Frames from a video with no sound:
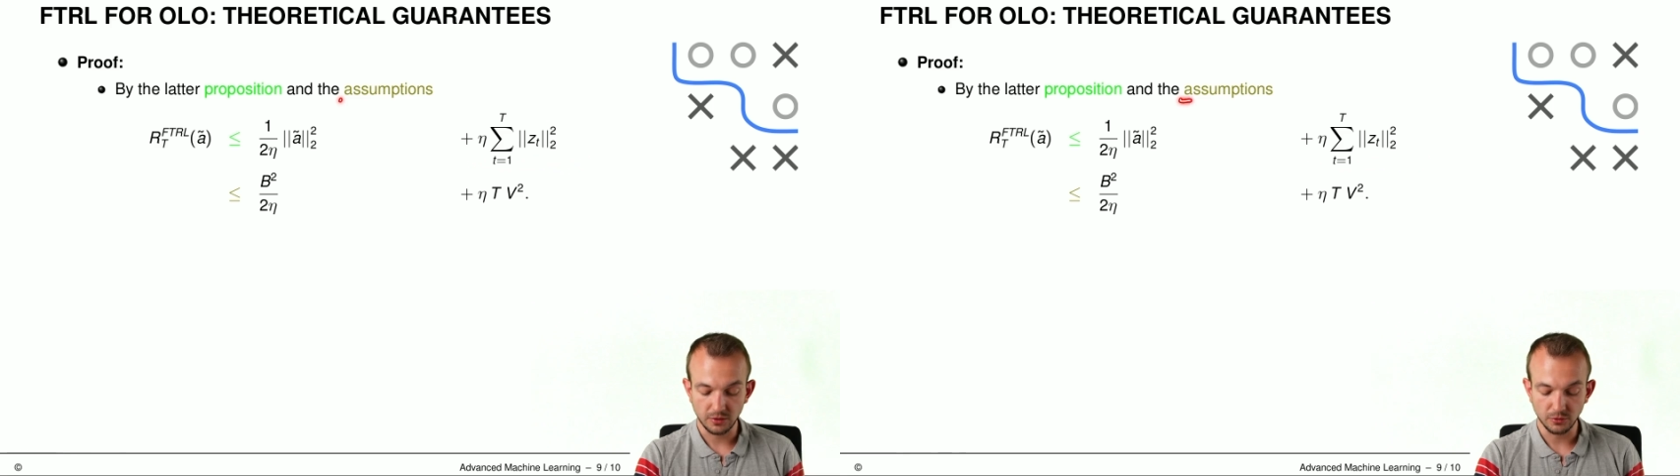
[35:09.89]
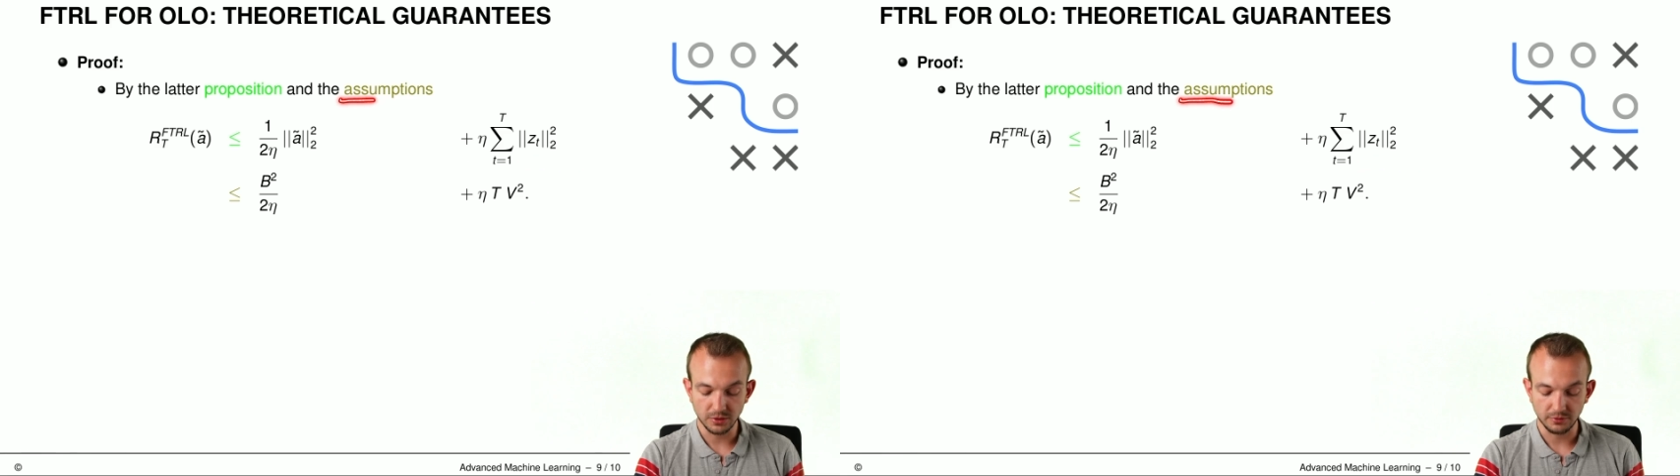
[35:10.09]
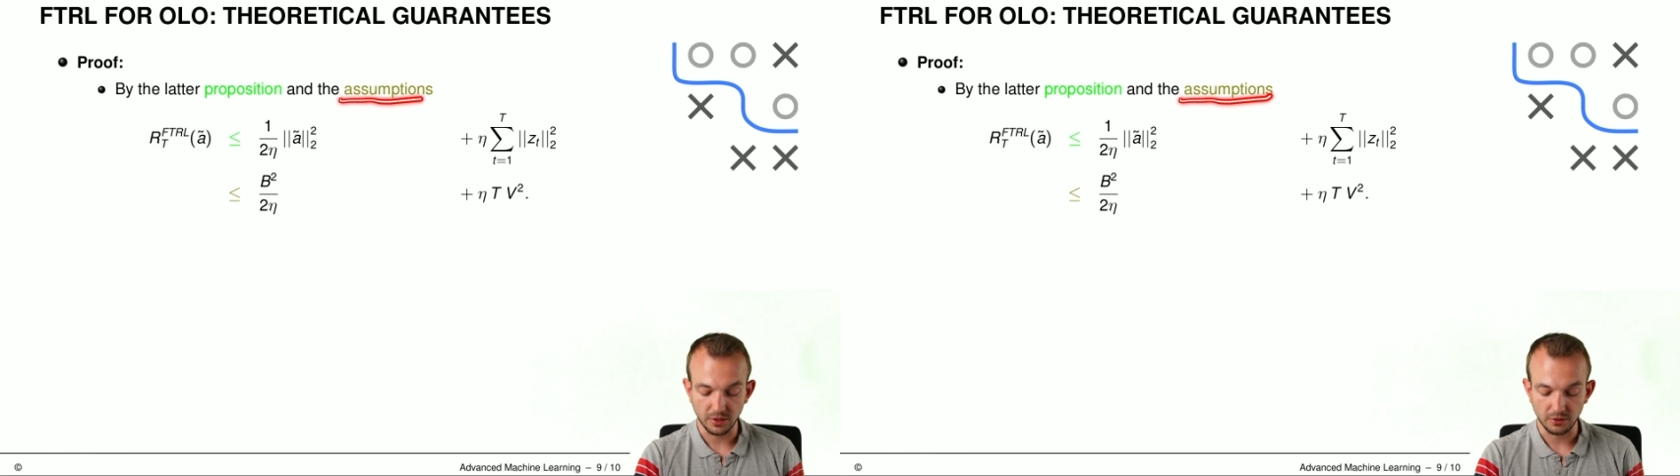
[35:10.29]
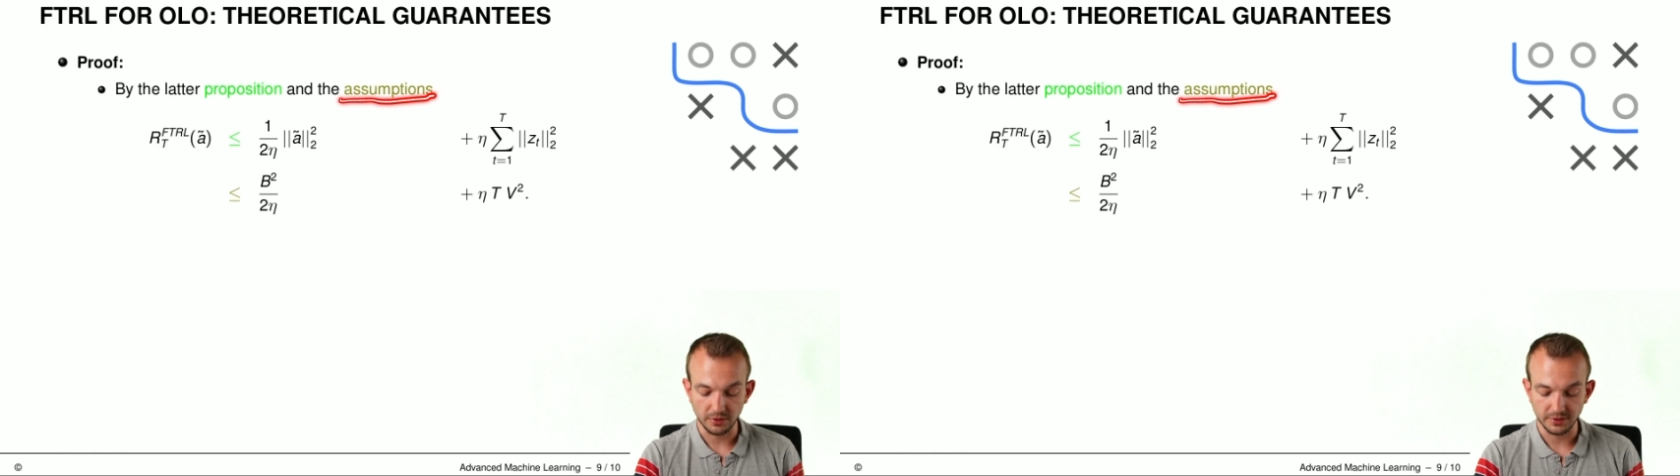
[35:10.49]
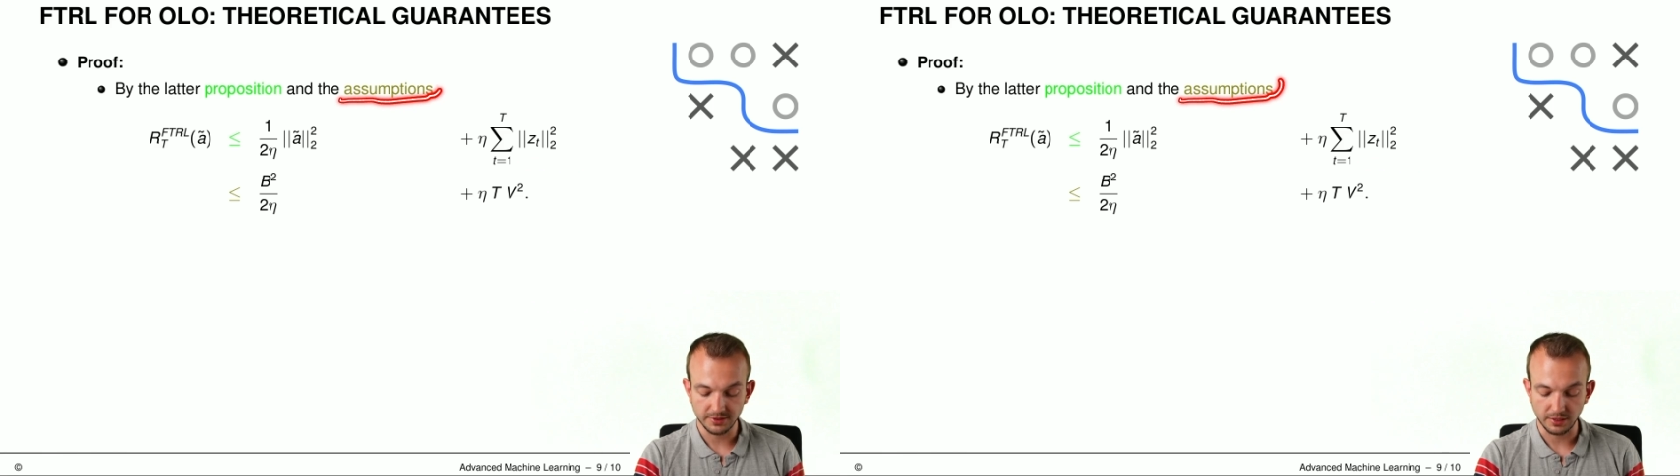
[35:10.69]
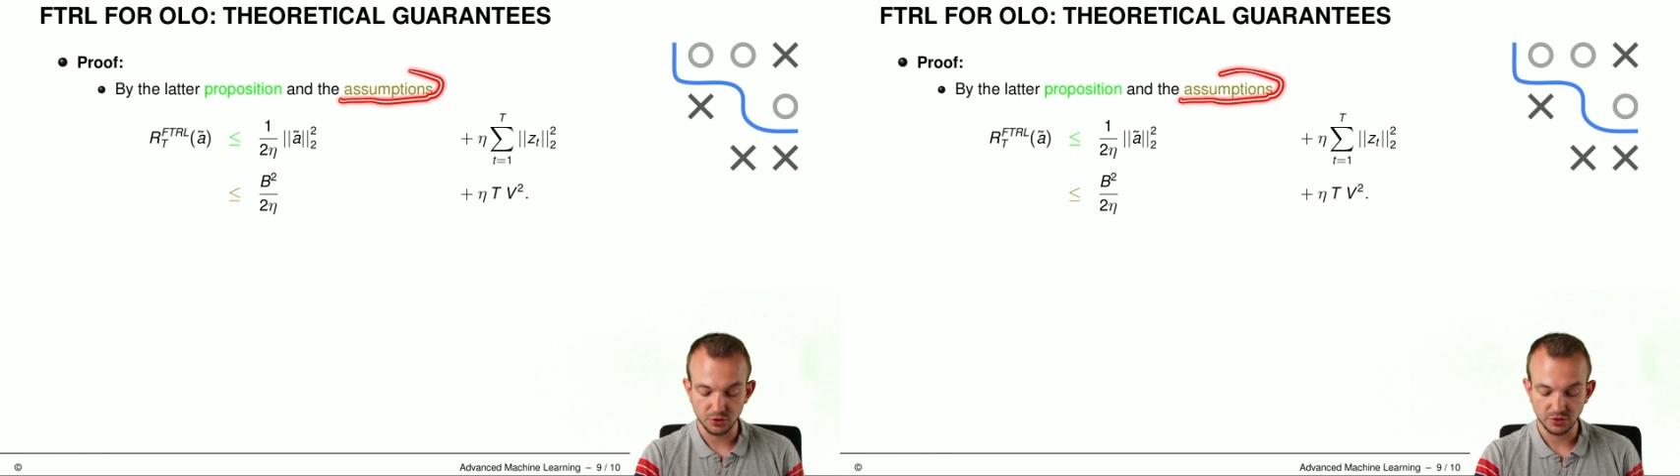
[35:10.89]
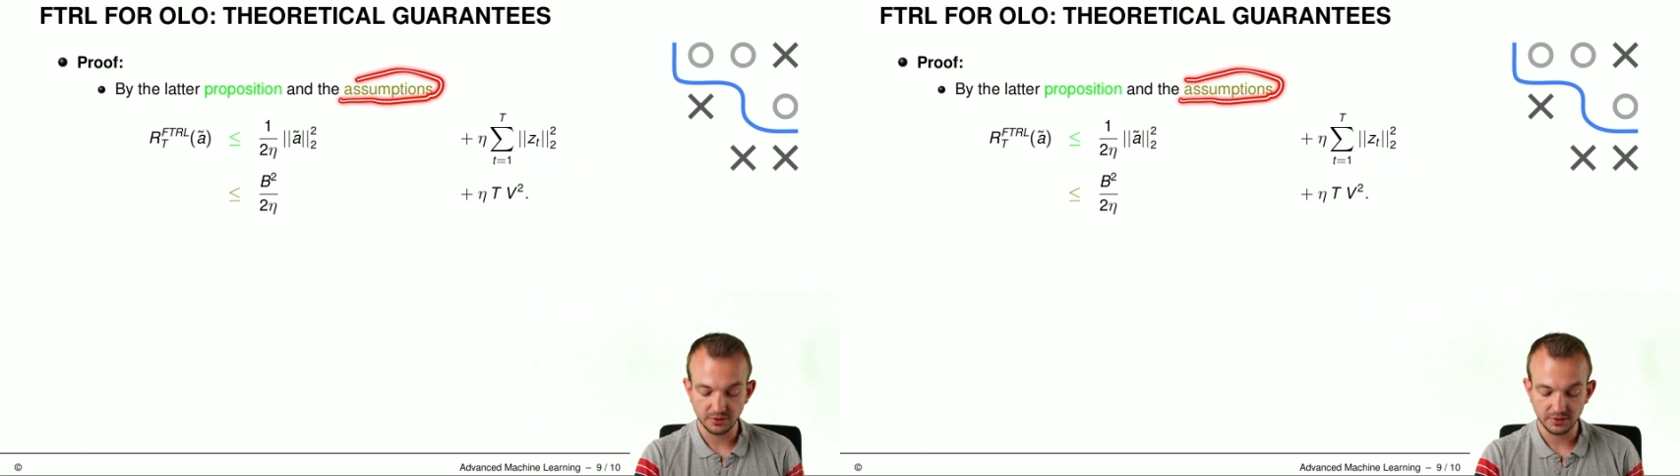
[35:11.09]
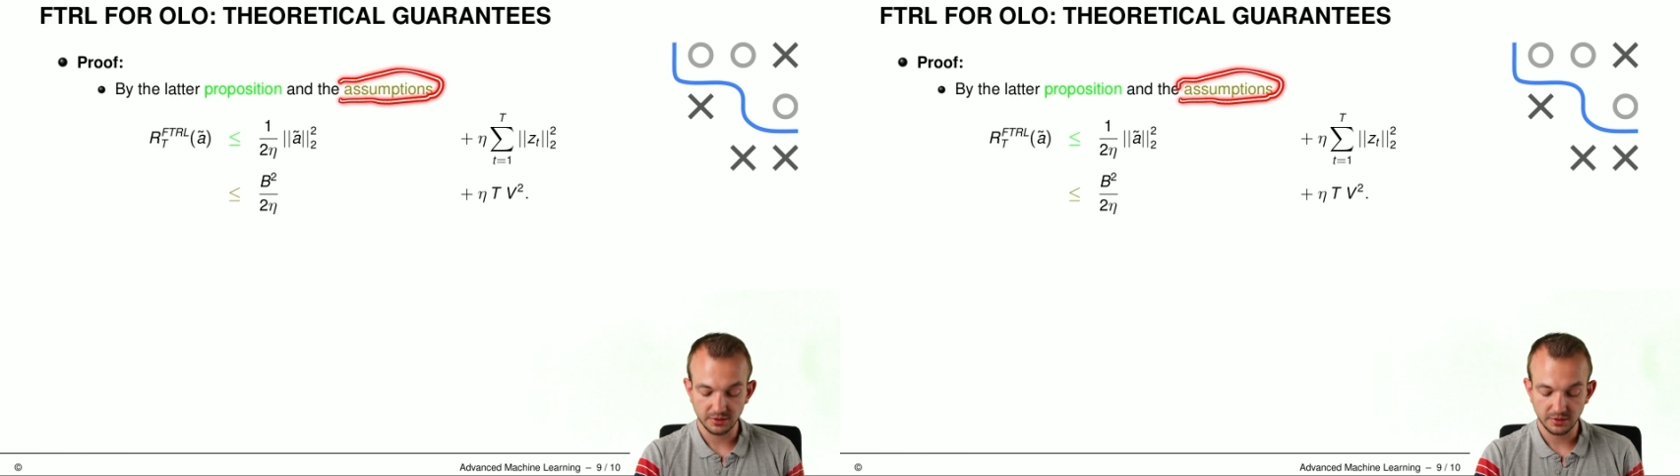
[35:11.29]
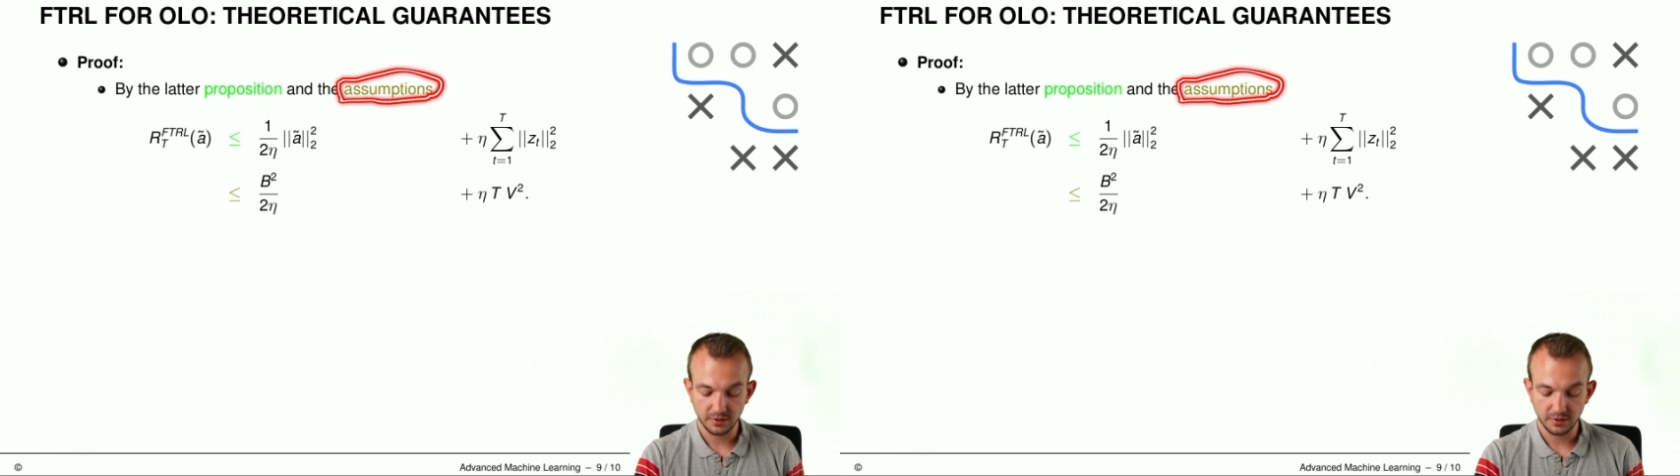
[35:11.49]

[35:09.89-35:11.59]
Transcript: use of our assumptions.